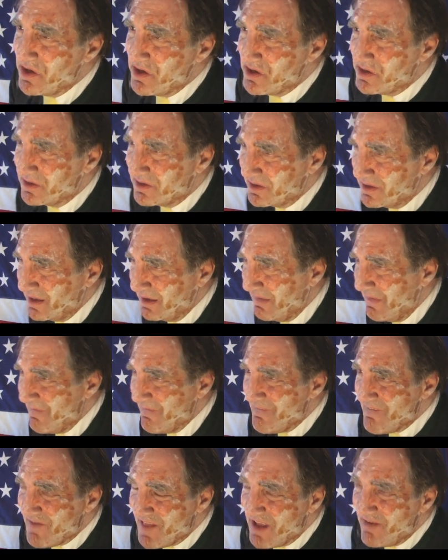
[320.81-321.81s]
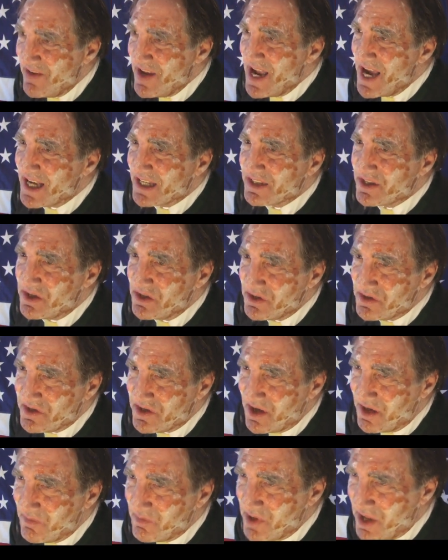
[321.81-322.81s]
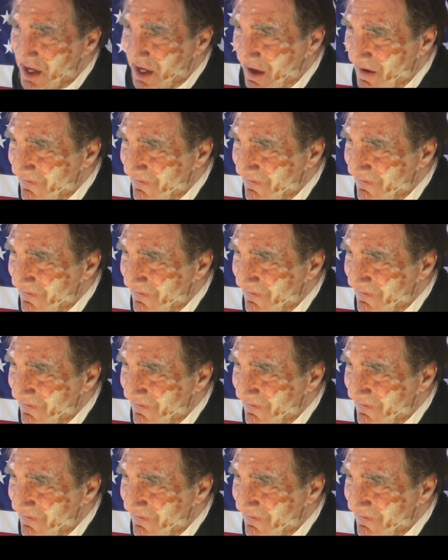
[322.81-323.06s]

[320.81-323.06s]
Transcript: you. Let me ask you something.